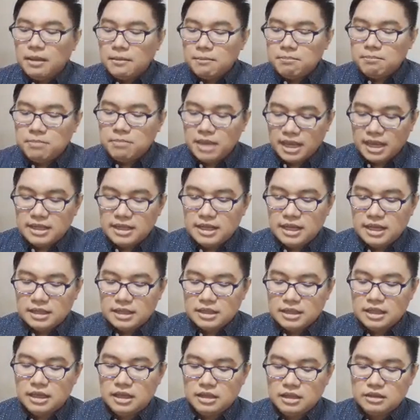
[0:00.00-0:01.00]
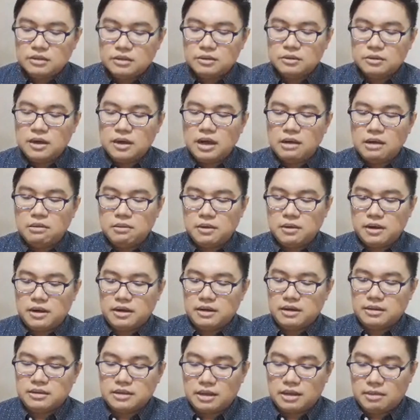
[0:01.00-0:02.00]
made it into
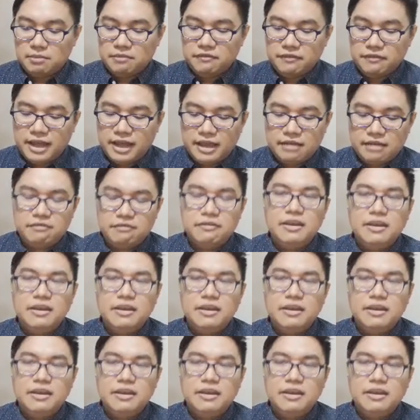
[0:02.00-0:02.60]
our top five.